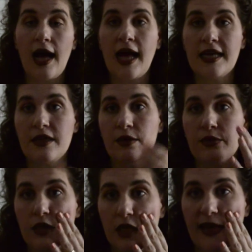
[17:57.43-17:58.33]
I get a
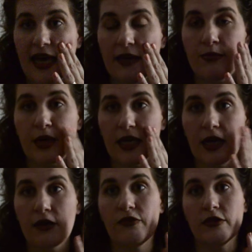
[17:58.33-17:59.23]
really bad
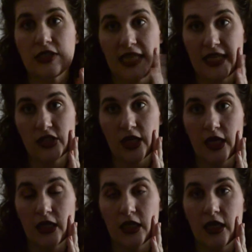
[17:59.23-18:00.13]
breakout of rosacea,
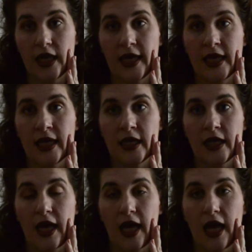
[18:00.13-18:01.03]
and
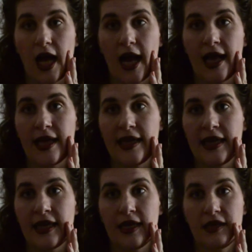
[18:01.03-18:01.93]

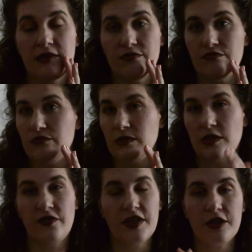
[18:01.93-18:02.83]
I
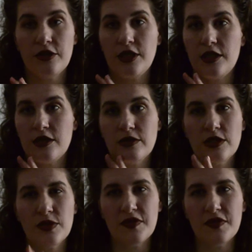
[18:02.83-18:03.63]
figured, you know, 2